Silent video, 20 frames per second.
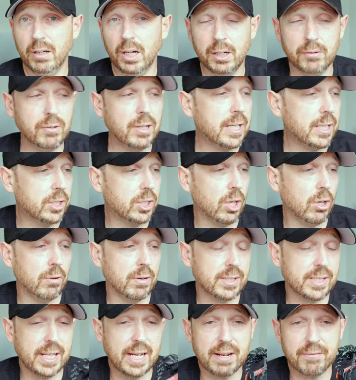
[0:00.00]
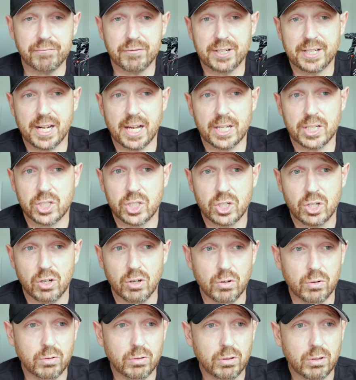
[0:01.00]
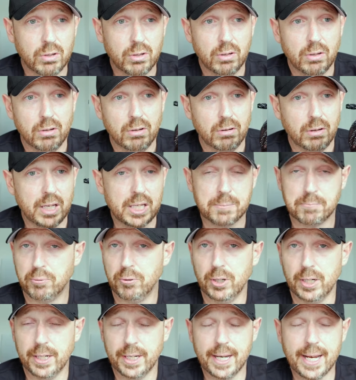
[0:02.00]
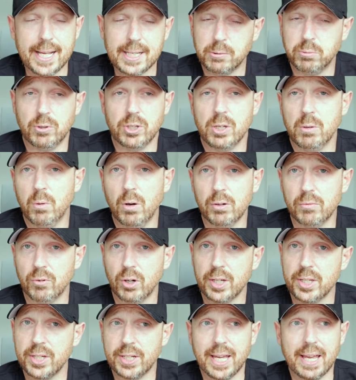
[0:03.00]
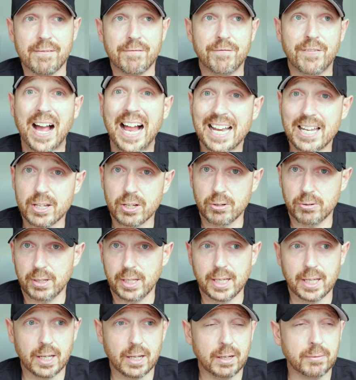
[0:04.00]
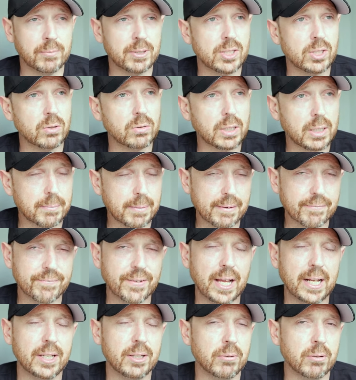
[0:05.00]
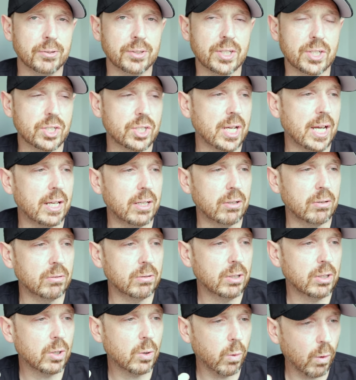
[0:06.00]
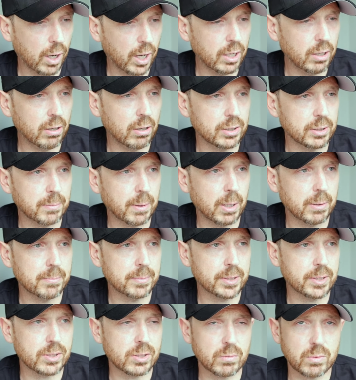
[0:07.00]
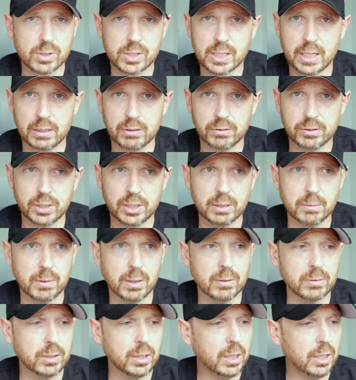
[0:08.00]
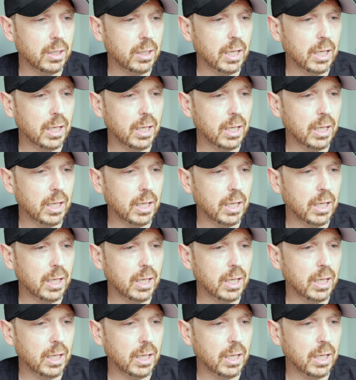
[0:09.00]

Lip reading: I really do. As an everyday shoe, it's brilliant. That's what you want, right? You're getting value here. And we're talking about value on this channel quite a lot at the moment because of what's going on in the world.